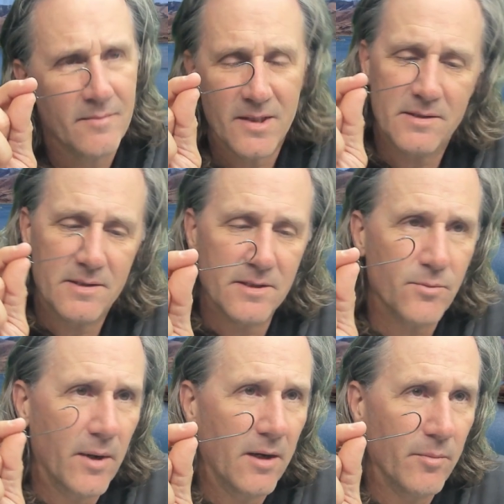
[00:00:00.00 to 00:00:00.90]
is this
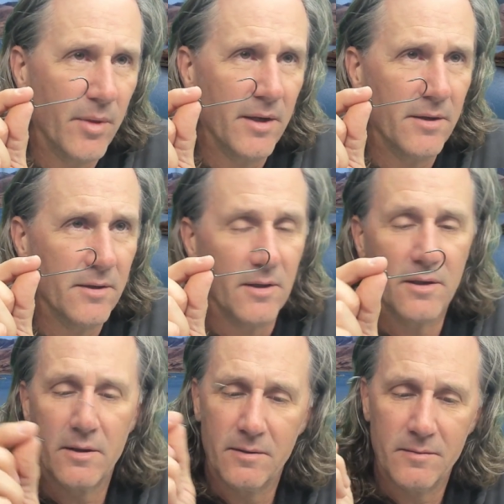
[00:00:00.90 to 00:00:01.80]
round bend hook.
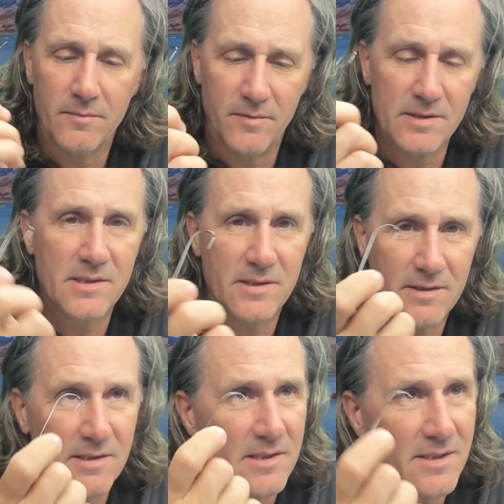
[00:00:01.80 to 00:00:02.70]
This
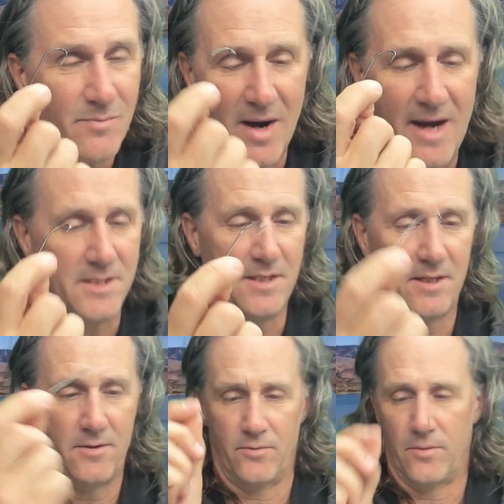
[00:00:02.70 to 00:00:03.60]
is magic
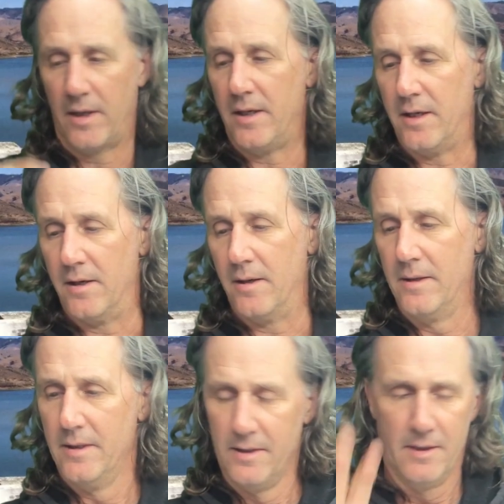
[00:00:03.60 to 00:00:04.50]
right here.
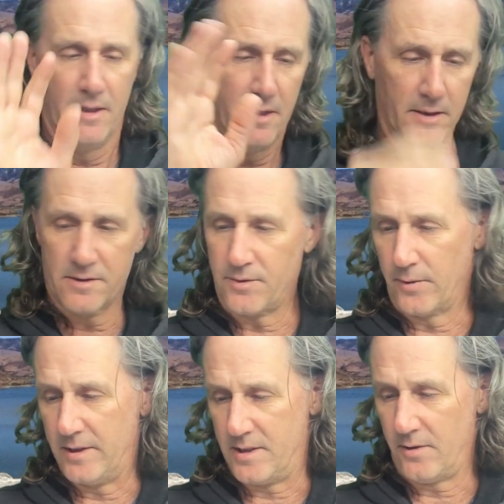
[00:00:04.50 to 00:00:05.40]
Here's the
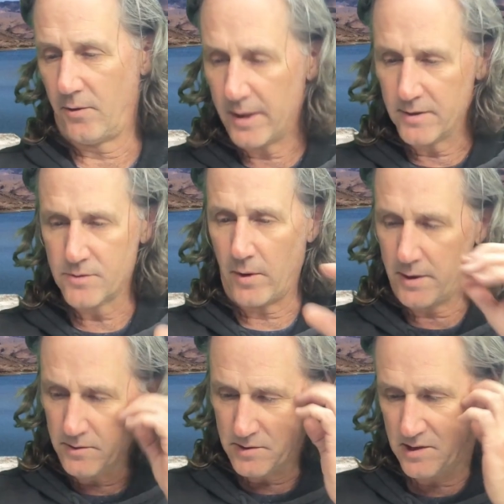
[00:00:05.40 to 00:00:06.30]
reason, or here's what
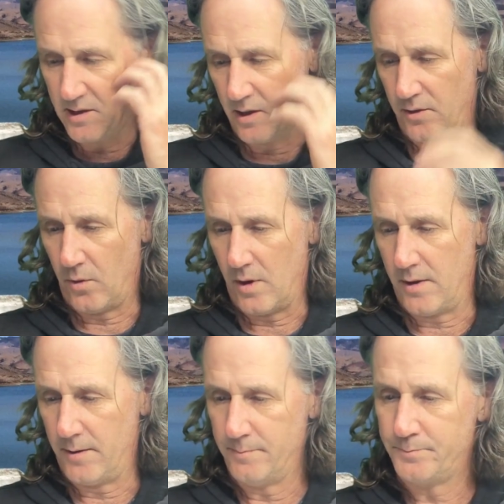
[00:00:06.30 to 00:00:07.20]
you'll see on the water,